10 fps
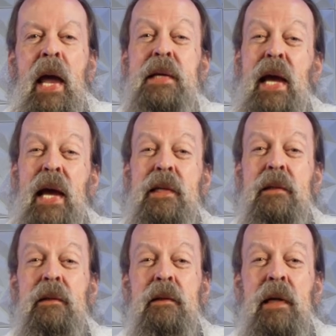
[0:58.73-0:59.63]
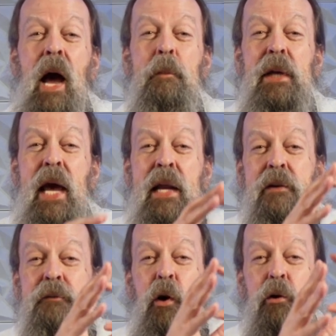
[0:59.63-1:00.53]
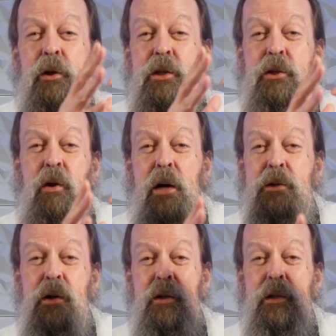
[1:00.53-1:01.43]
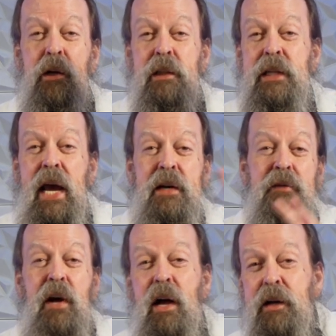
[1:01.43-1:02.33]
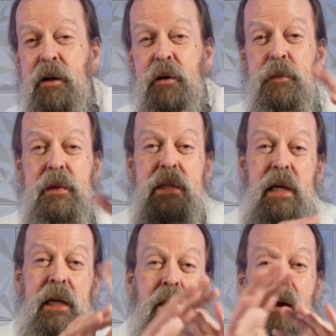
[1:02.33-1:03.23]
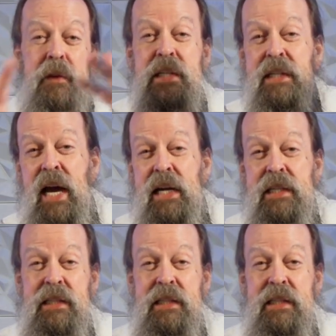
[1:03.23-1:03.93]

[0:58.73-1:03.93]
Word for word: and you had complicated folder structures on data volumes and all this kind of